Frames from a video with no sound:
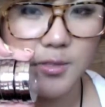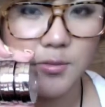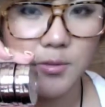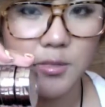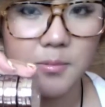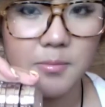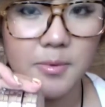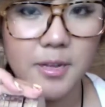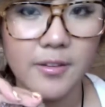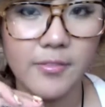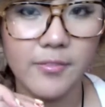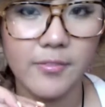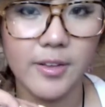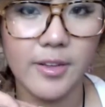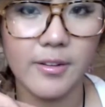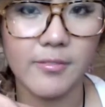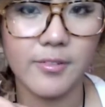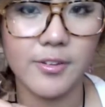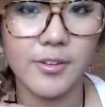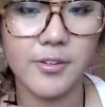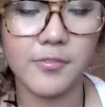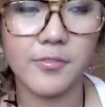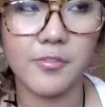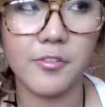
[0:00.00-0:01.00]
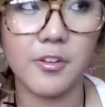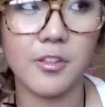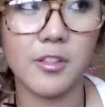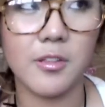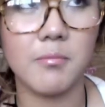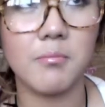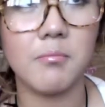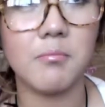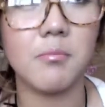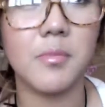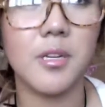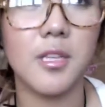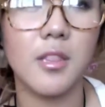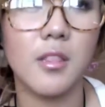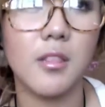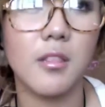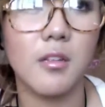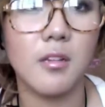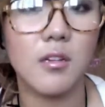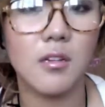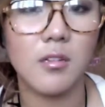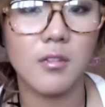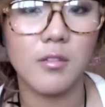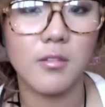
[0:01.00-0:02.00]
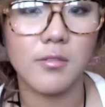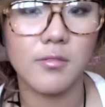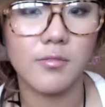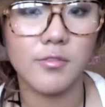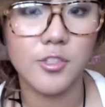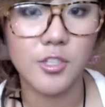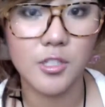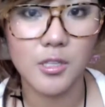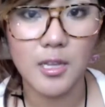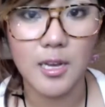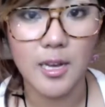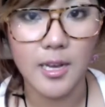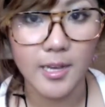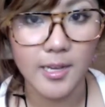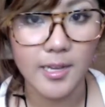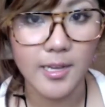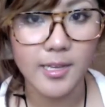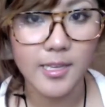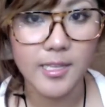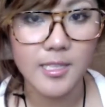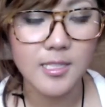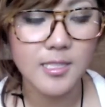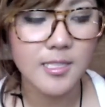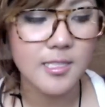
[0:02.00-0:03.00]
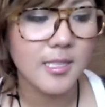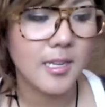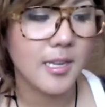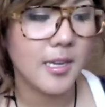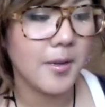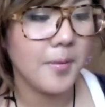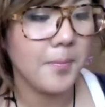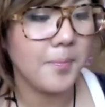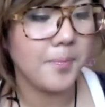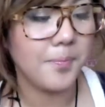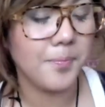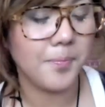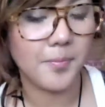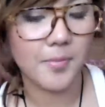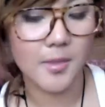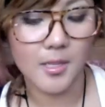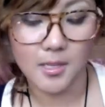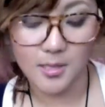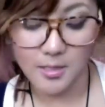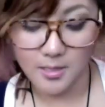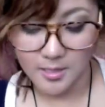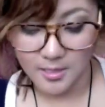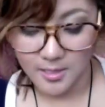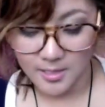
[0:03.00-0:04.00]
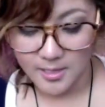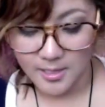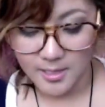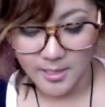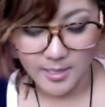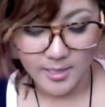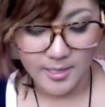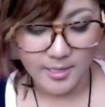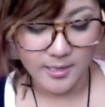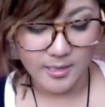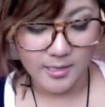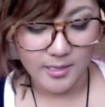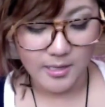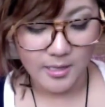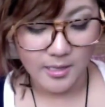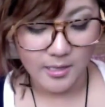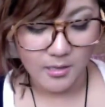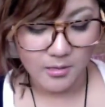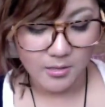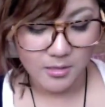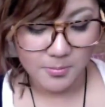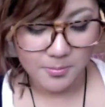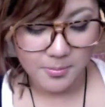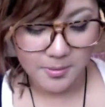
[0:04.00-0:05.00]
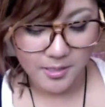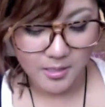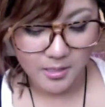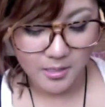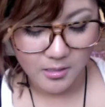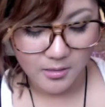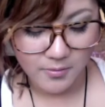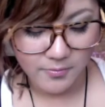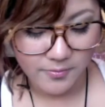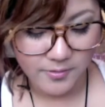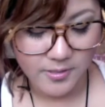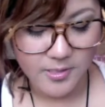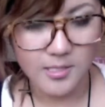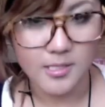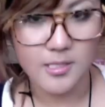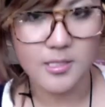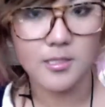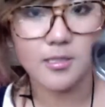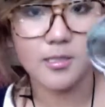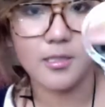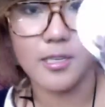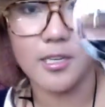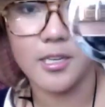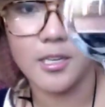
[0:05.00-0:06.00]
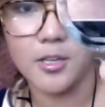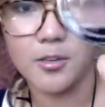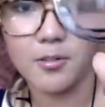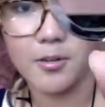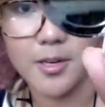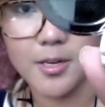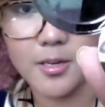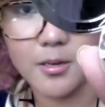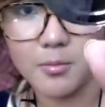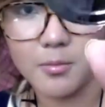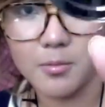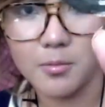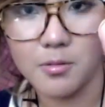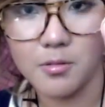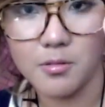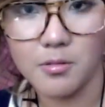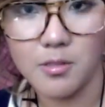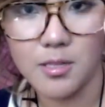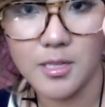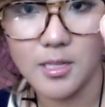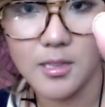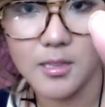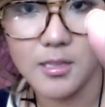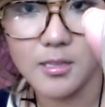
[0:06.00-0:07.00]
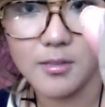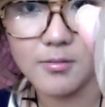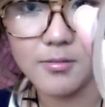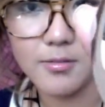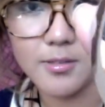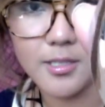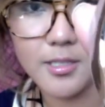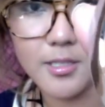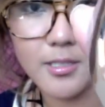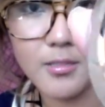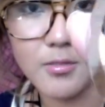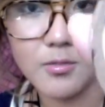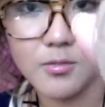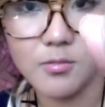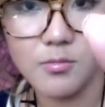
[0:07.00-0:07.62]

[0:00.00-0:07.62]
were my favorite for the month of July, I can say. And the color payoff is incredible. I love it.